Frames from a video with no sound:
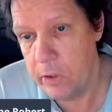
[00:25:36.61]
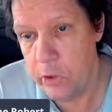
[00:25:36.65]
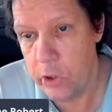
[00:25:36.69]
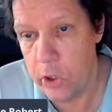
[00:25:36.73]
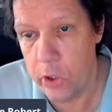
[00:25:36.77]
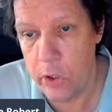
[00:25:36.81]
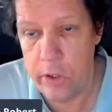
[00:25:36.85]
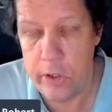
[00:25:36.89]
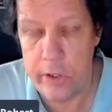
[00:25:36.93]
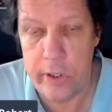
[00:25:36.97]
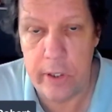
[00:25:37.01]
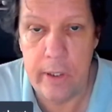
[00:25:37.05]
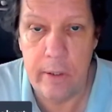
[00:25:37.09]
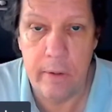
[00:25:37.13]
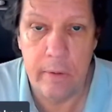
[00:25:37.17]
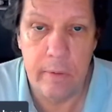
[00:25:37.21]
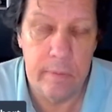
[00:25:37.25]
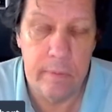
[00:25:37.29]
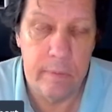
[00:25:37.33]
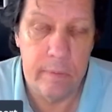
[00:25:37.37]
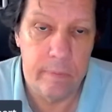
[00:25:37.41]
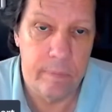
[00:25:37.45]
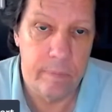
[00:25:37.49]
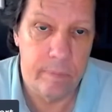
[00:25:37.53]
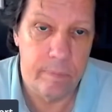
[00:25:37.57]
Jersey,
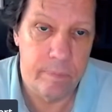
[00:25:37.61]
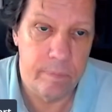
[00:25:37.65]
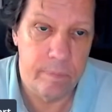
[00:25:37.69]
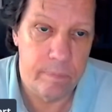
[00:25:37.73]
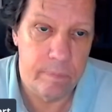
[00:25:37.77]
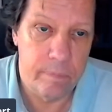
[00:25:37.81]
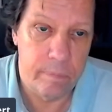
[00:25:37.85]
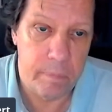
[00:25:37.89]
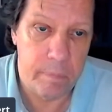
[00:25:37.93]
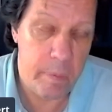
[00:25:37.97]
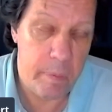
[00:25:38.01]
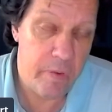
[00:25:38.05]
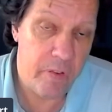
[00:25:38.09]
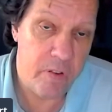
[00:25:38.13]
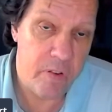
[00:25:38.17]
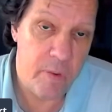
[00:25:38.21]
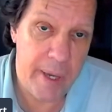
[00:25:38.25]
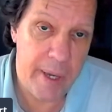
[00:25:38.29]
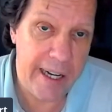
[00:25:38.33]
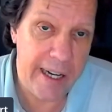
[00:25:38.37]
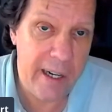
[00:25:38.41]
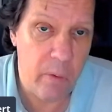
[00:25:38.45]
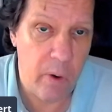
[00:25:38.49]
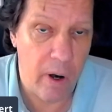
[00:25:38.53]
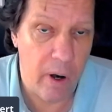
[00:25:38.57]
people from
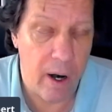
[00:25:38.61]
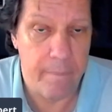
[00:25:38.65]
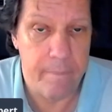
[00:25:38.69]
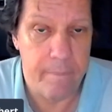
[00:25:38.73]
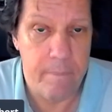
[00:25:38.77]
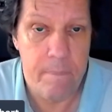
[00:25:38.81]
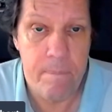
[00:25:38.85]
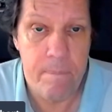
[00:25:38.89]
anywhere,